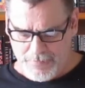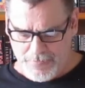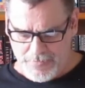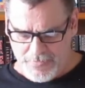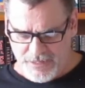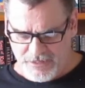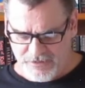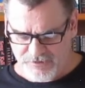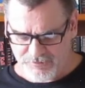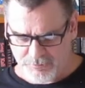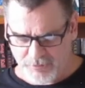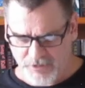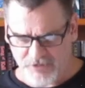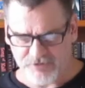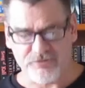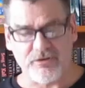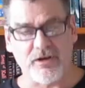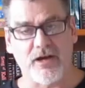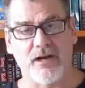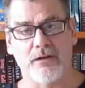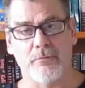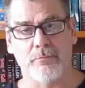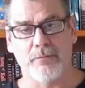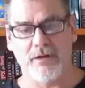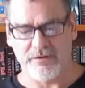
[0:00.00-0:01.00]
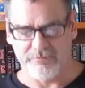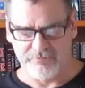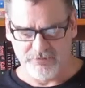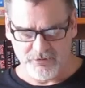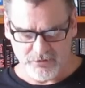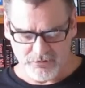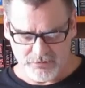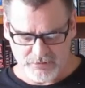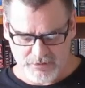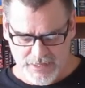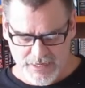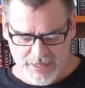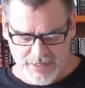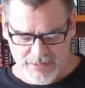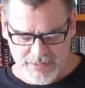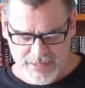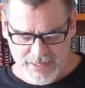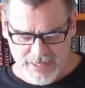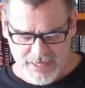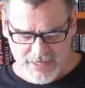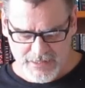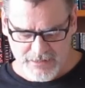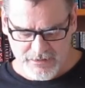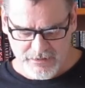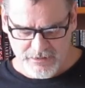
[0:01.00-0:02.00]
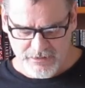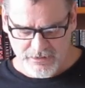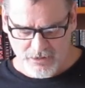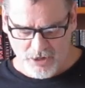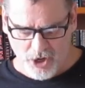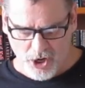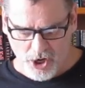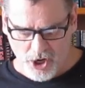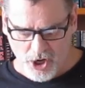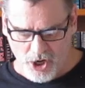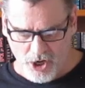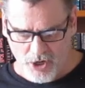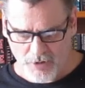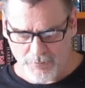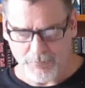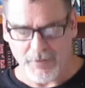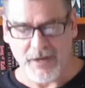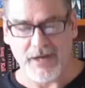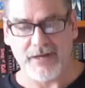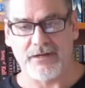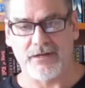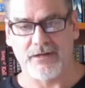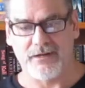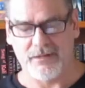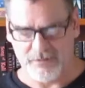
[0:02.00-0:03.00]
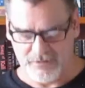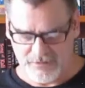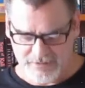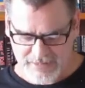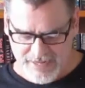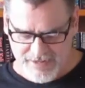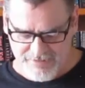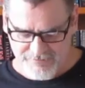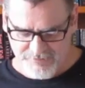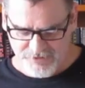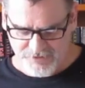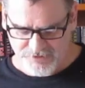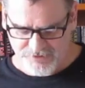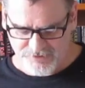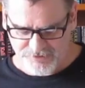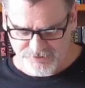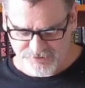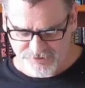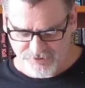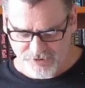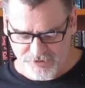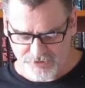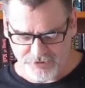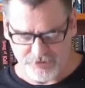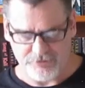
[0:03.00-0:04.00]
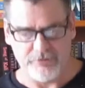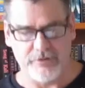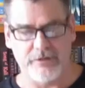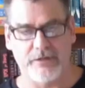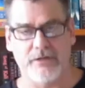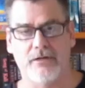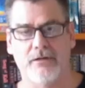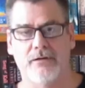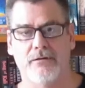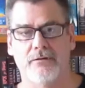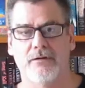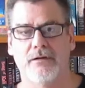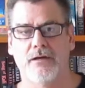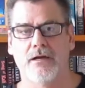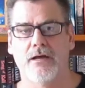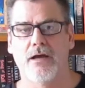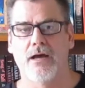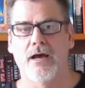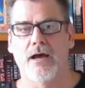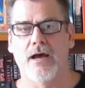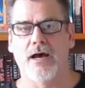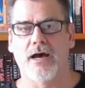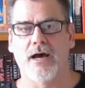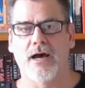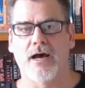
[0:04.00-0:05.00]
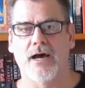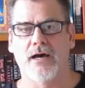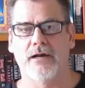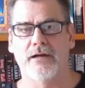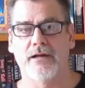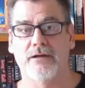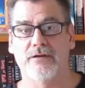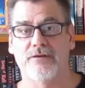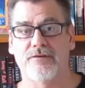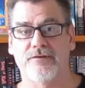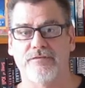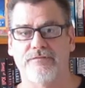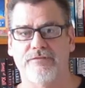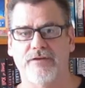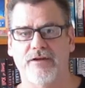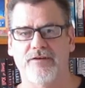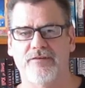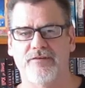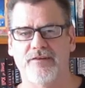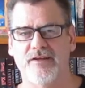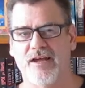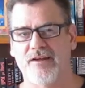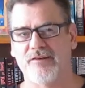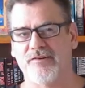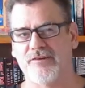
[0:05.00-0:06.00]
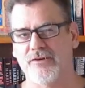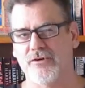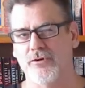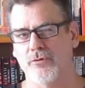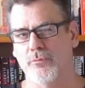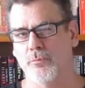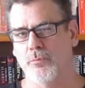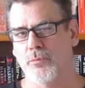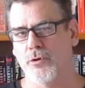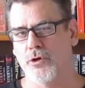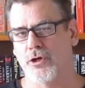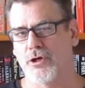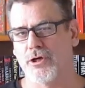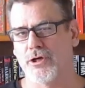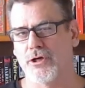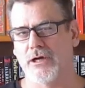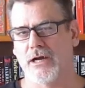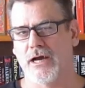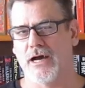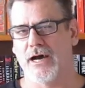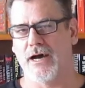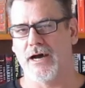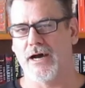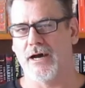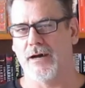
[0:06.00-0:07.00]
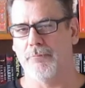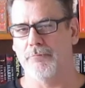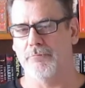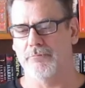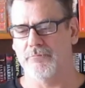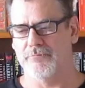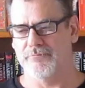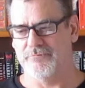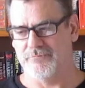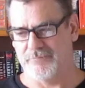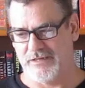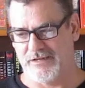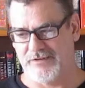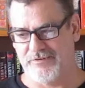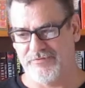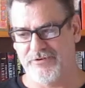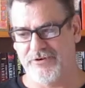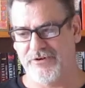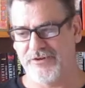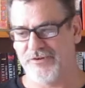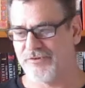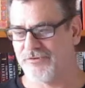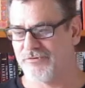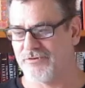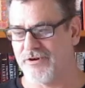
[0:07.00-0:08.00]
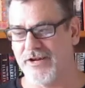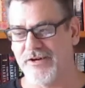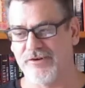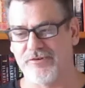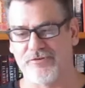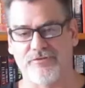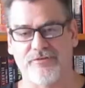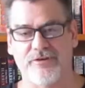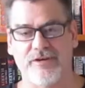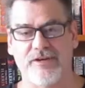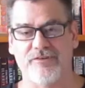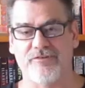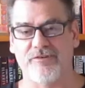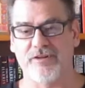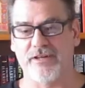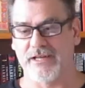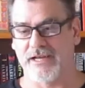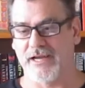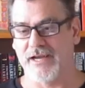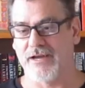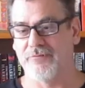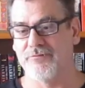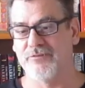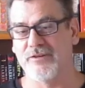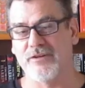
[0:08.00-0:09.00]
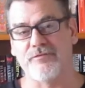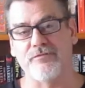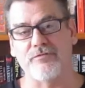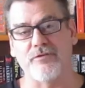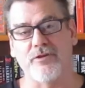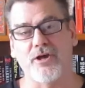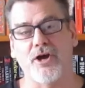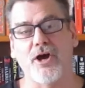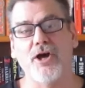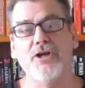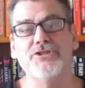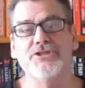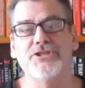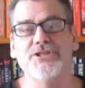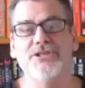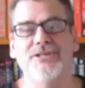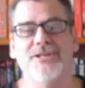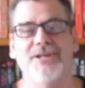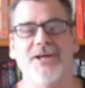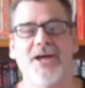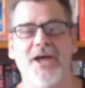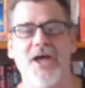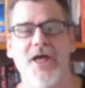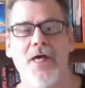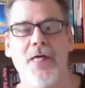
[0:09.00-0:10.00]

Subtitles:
That's by China Mabel. And then The Ha by David Sodergren. That's a fantastical book. That's a very strange creature that comes in from the ocean.